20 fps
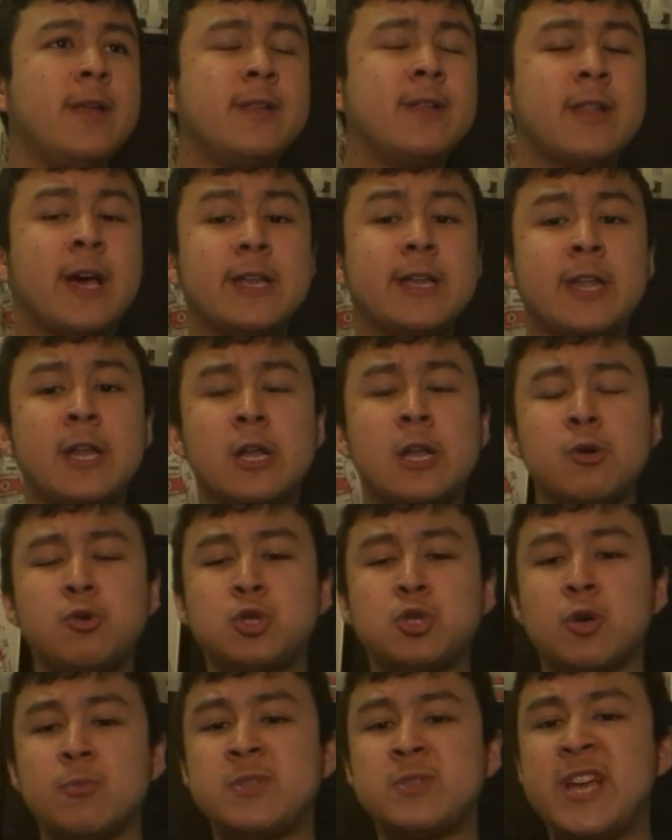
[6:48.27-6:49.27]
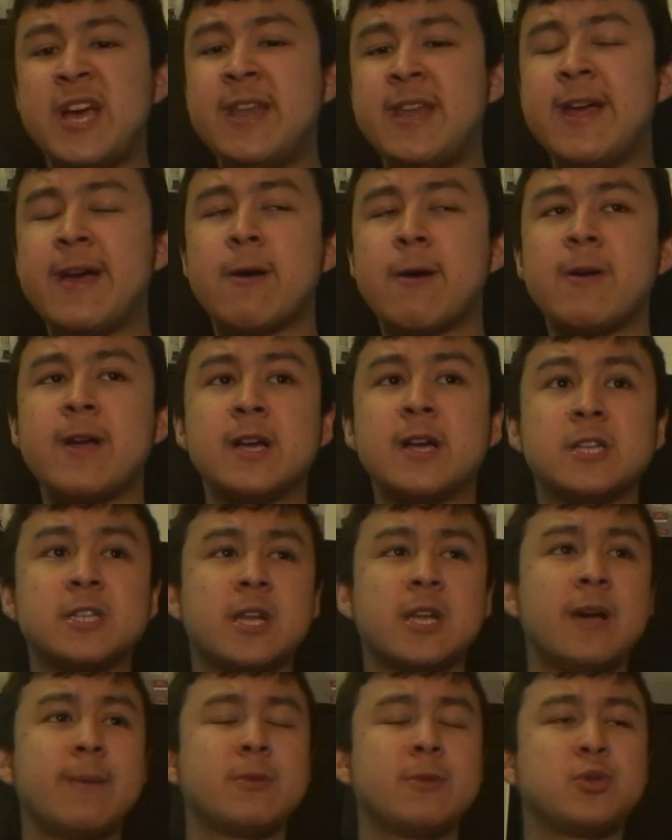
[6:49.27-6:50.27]
like the low top 10 areas,
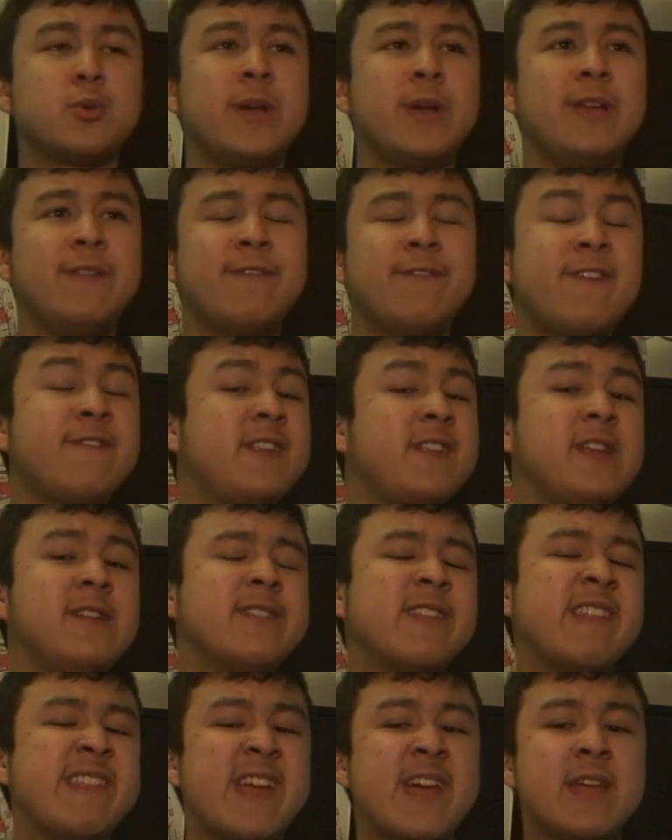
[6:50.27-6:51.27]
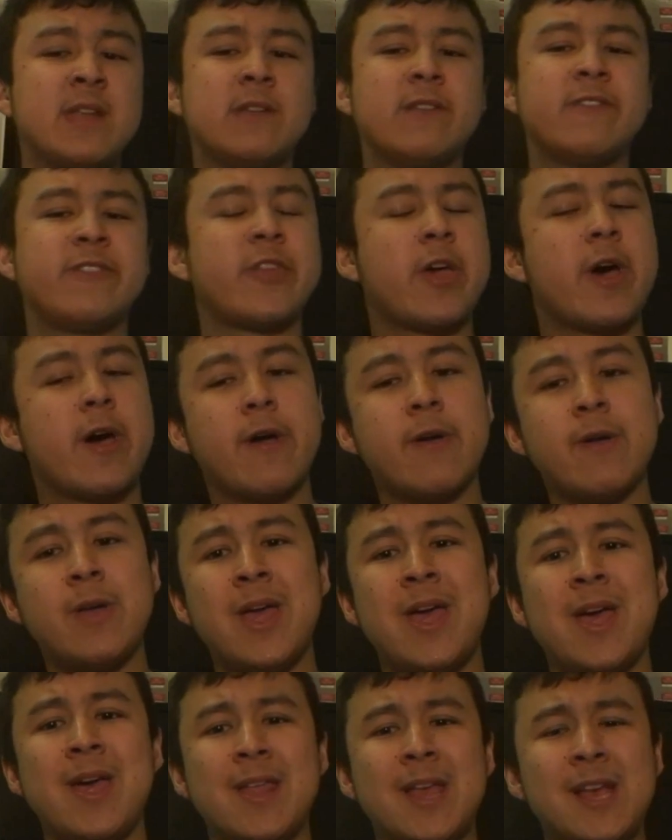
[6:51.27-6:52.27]
like between 15 to 10. So
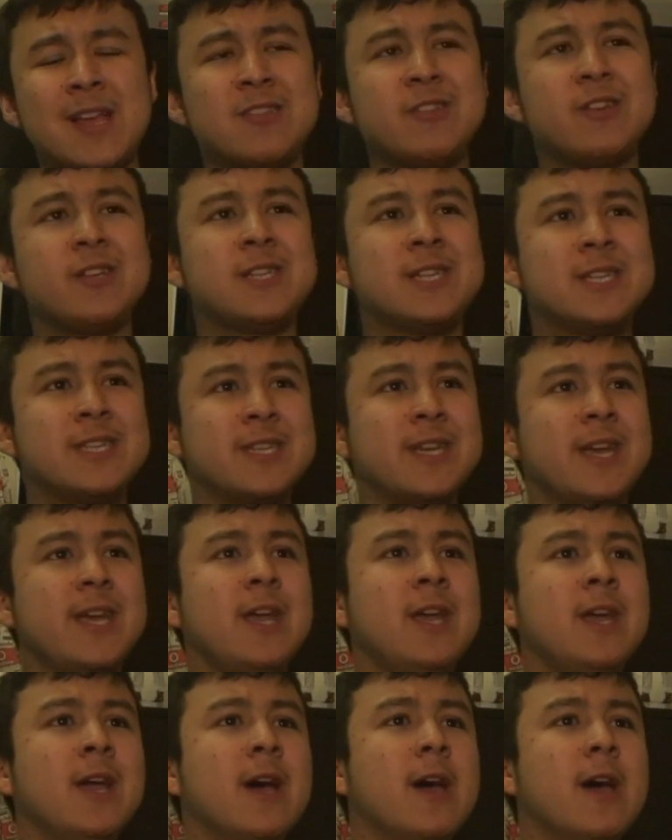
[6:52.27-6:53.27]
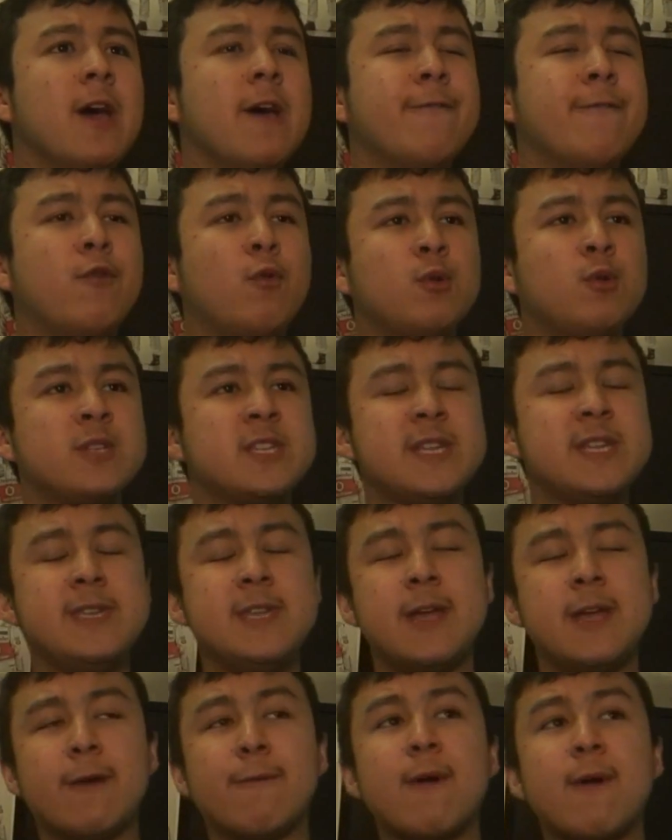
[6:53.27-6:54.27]
that's good to see. Force
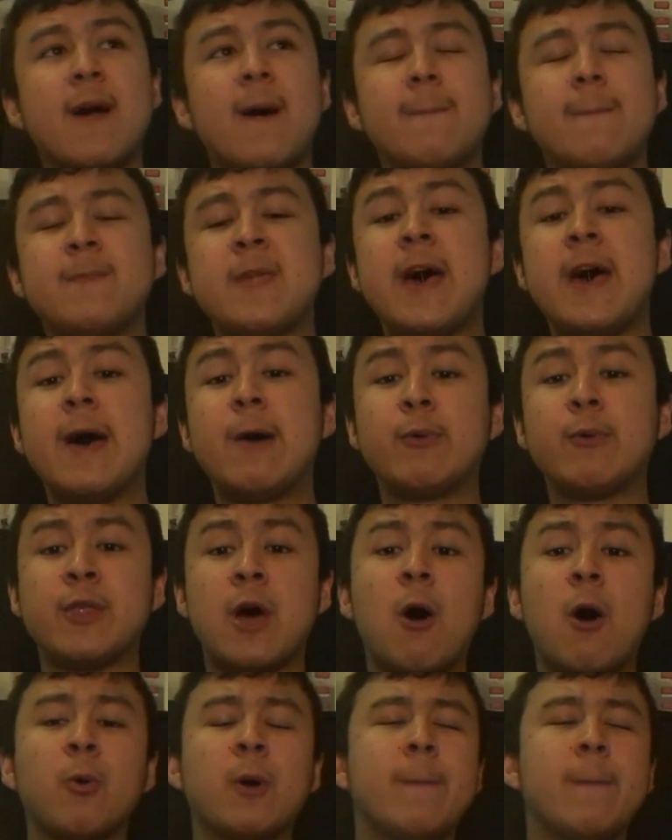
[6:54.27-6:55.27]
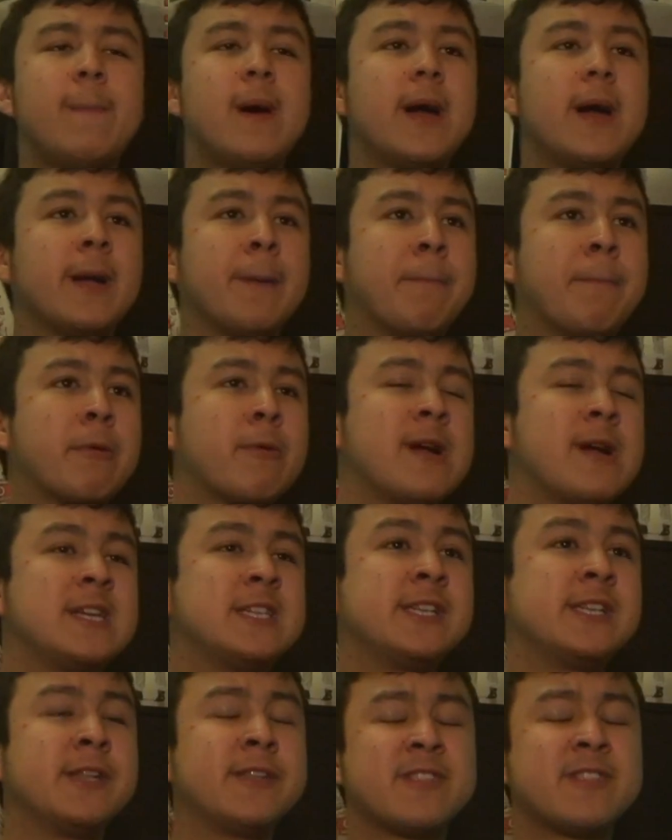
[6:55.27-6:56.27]
India right up there with Hulkenberg and
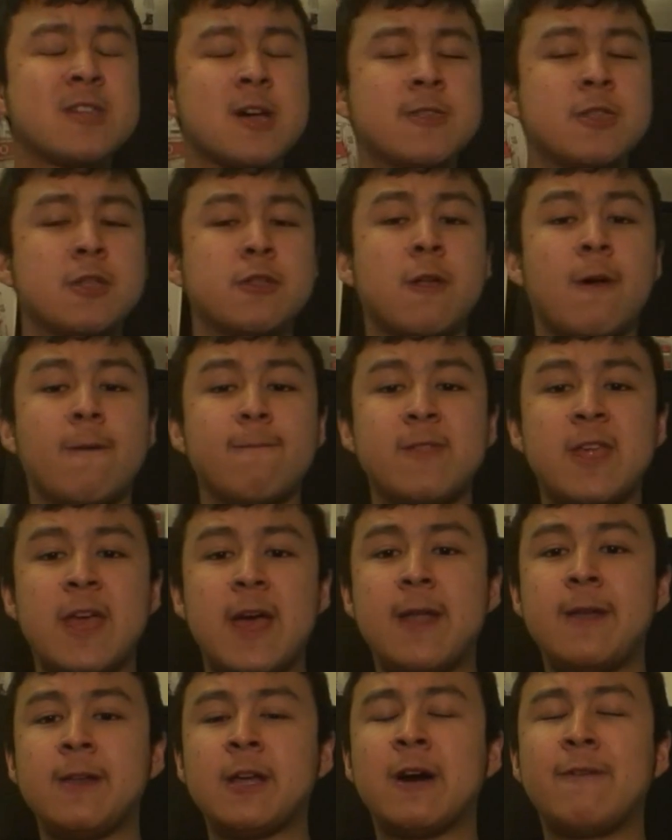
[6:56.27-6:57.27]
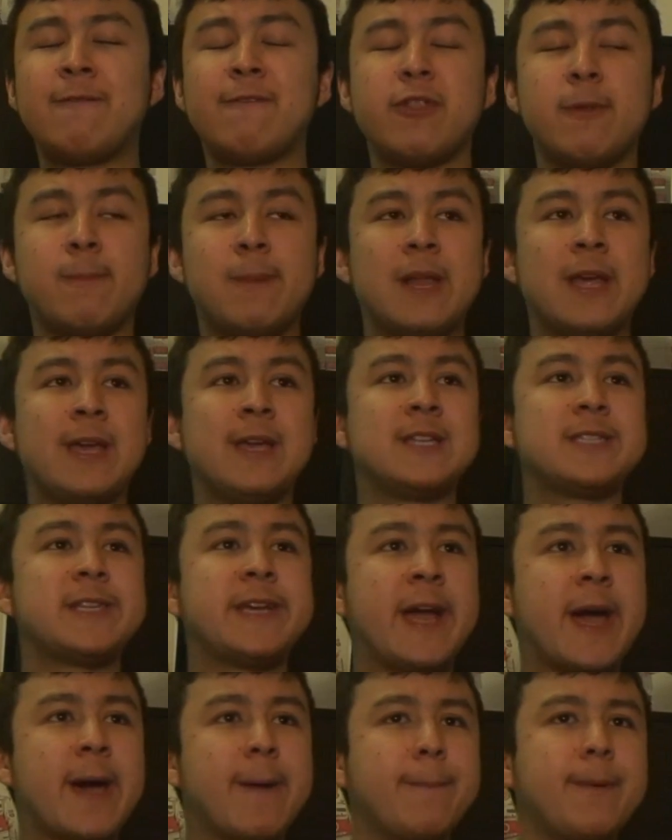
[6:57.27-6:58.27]
Perez inside the top 10 comfortably. So
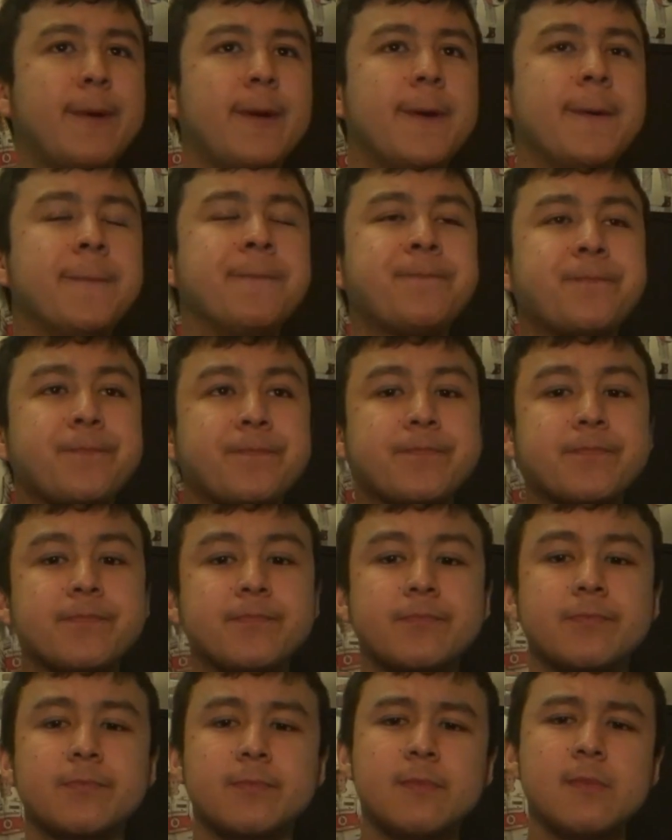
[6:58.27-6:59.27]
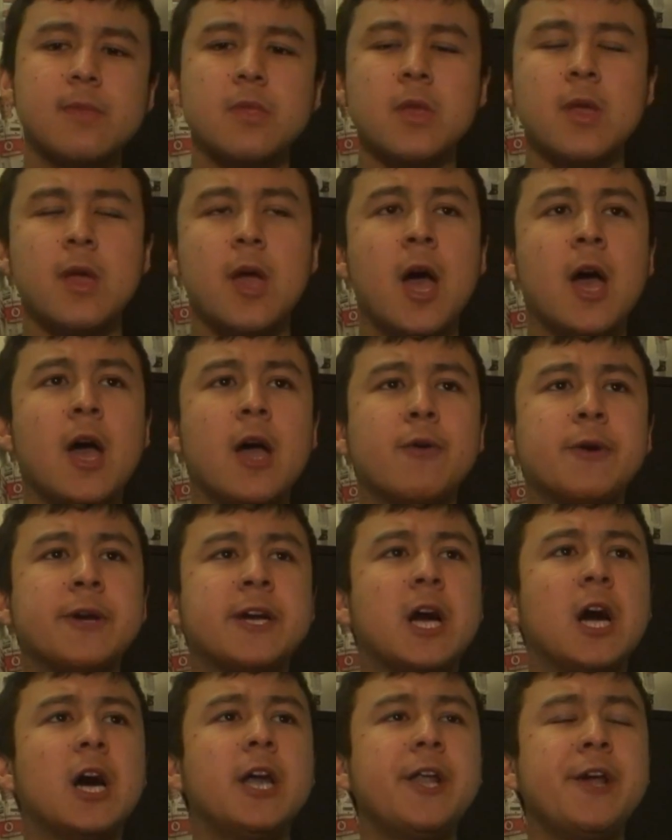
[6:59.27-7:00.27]
yeah,
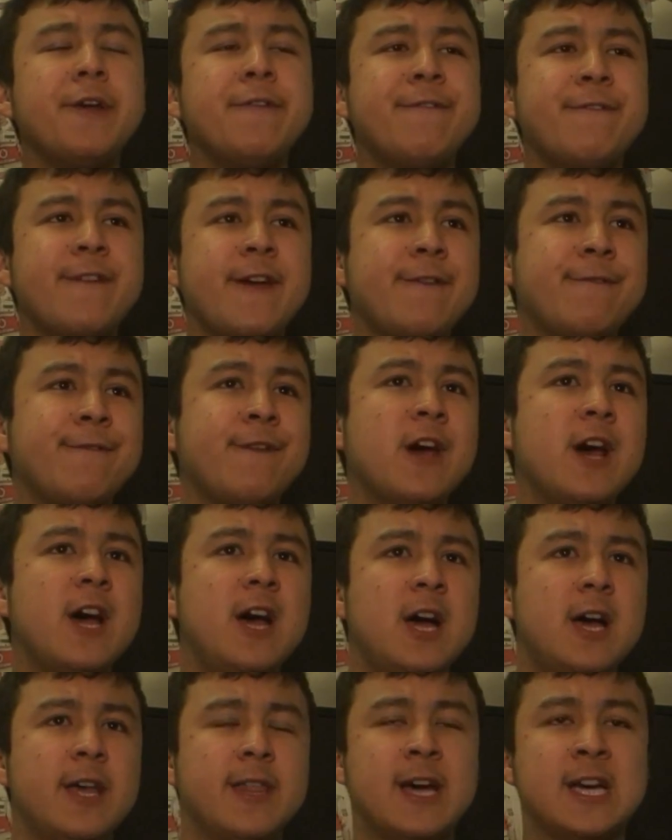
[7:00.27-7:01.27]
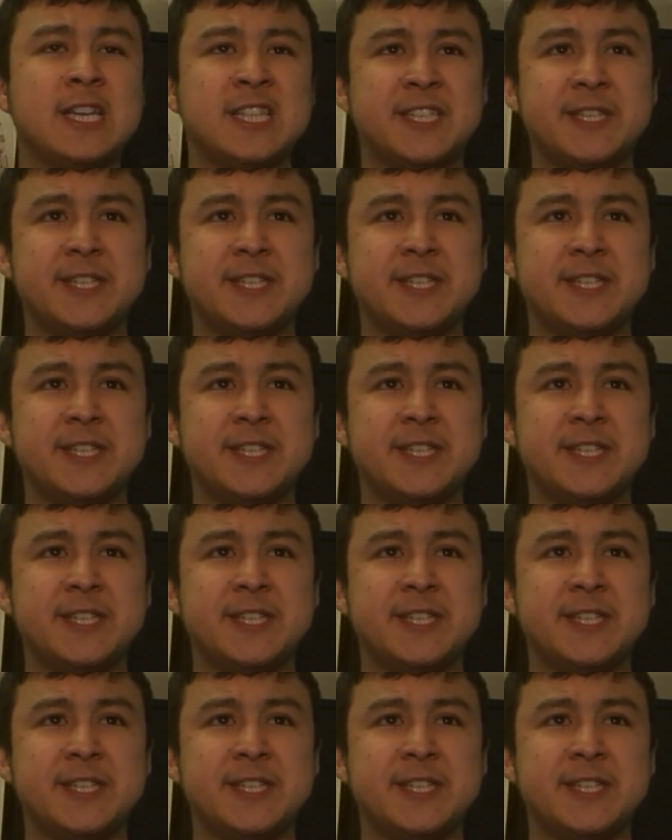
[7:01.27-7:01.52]
Ricciardo 5th, that's